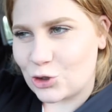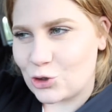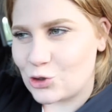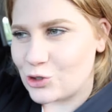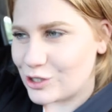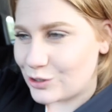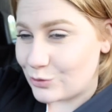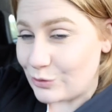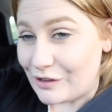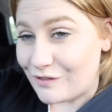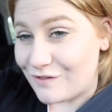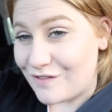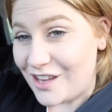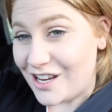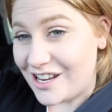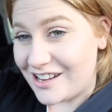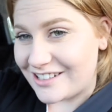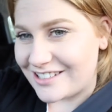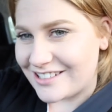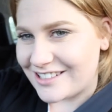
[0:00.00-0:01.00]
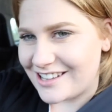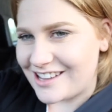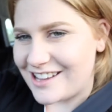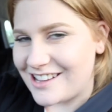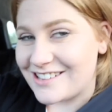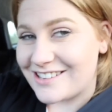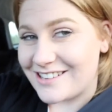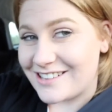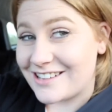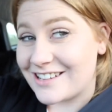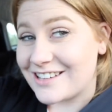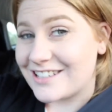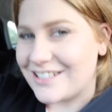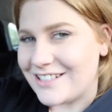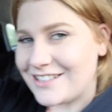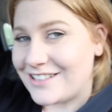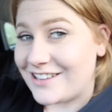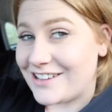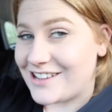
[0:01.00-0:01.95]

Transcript: soon as we finish this.